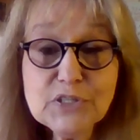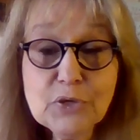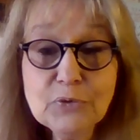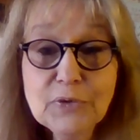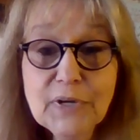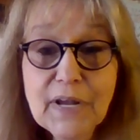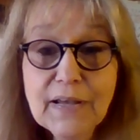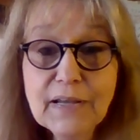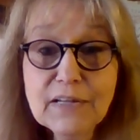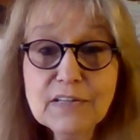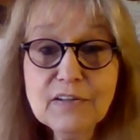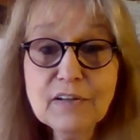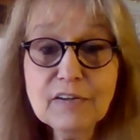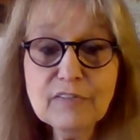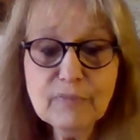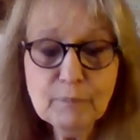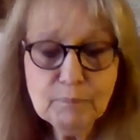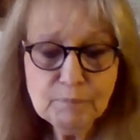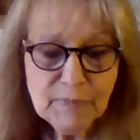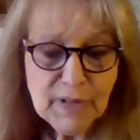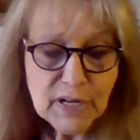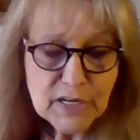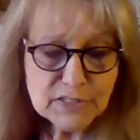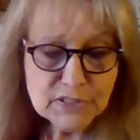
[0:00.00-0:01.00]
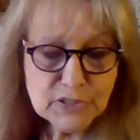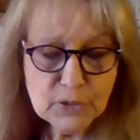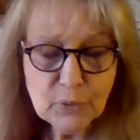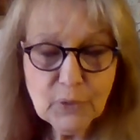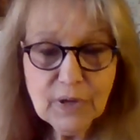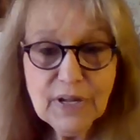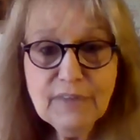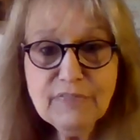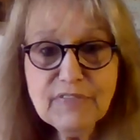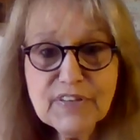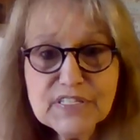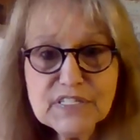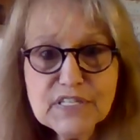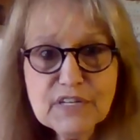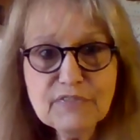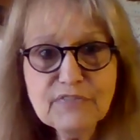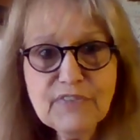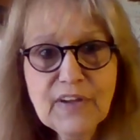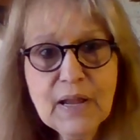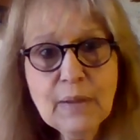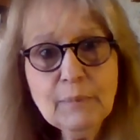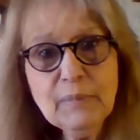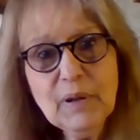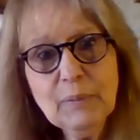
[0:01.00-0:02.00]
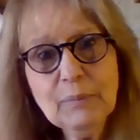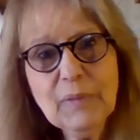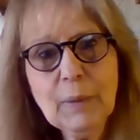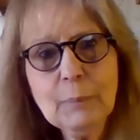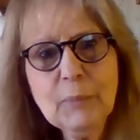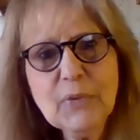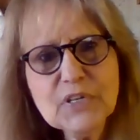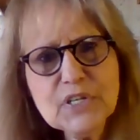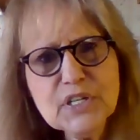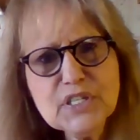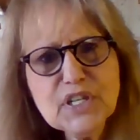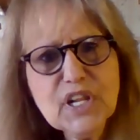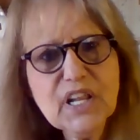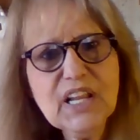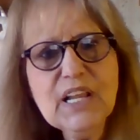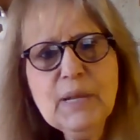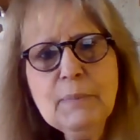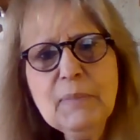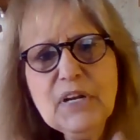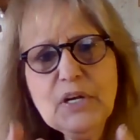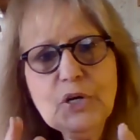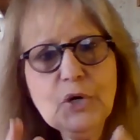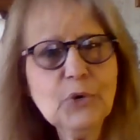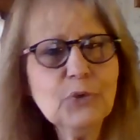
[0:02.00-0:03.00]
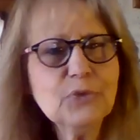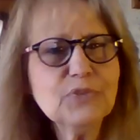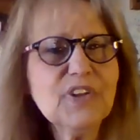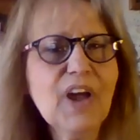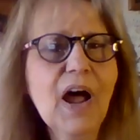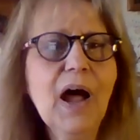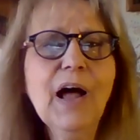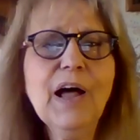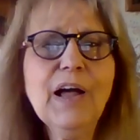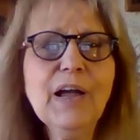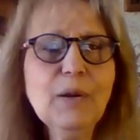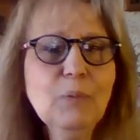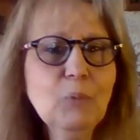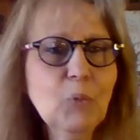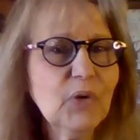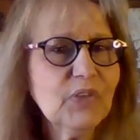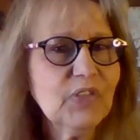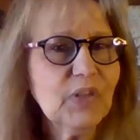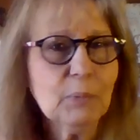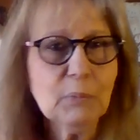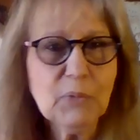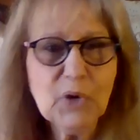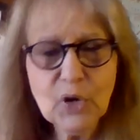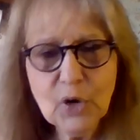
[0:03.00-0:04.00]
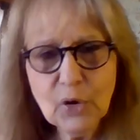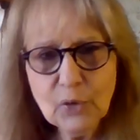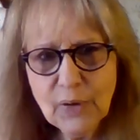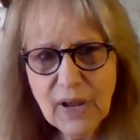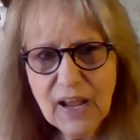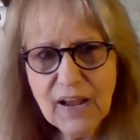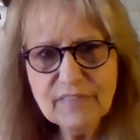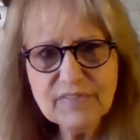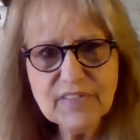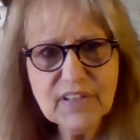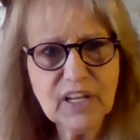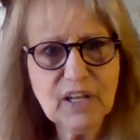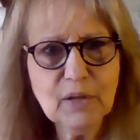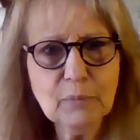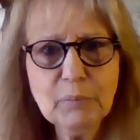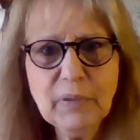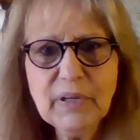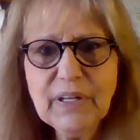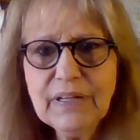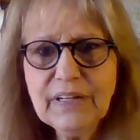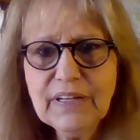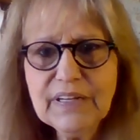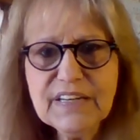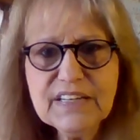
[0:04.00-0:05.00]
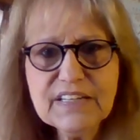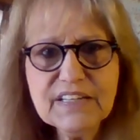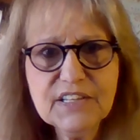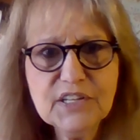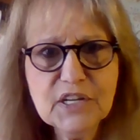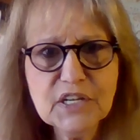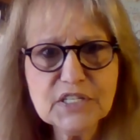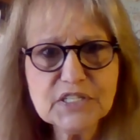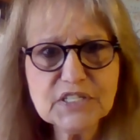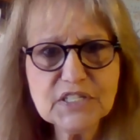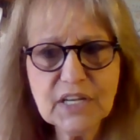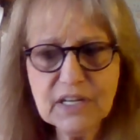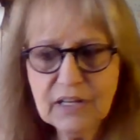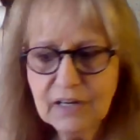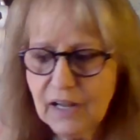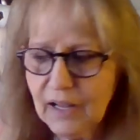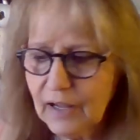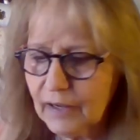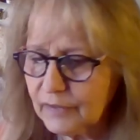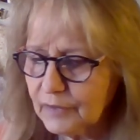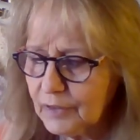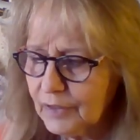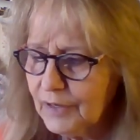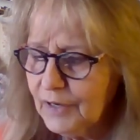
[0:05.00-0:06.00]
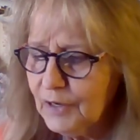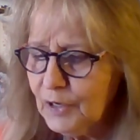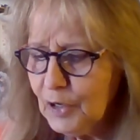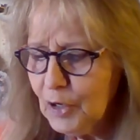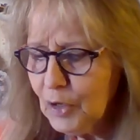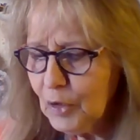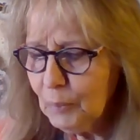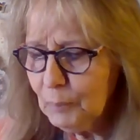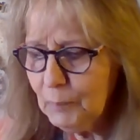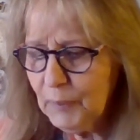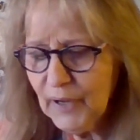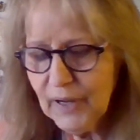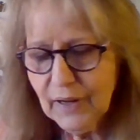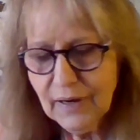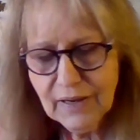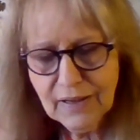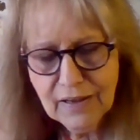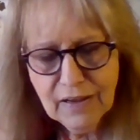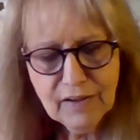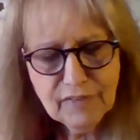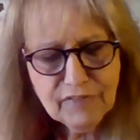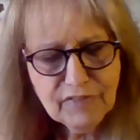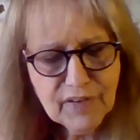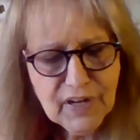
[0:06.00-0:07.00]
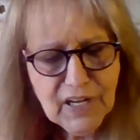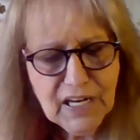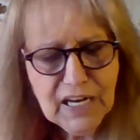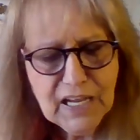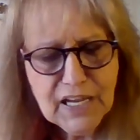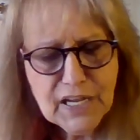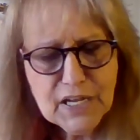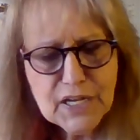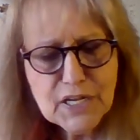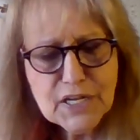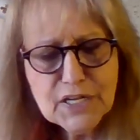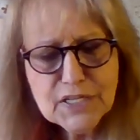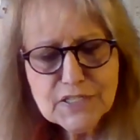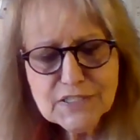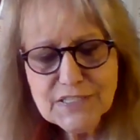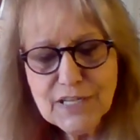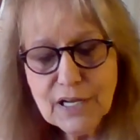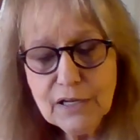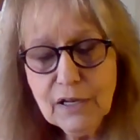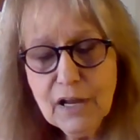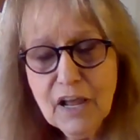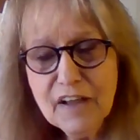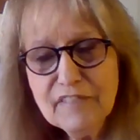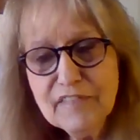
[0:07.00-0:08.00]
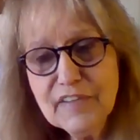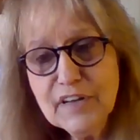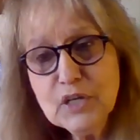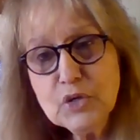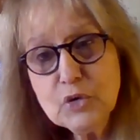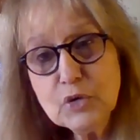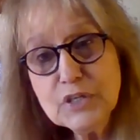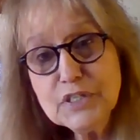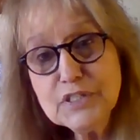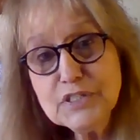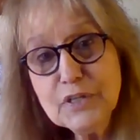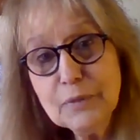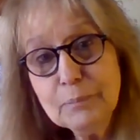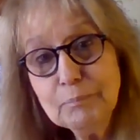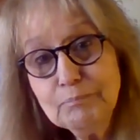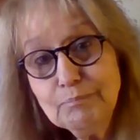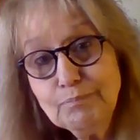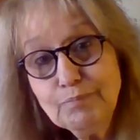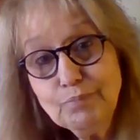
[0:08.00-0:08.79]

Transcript: so negative. So, if it's a family member, just limit your time with them. You don't have to completely disconnect. But if it is a love interest,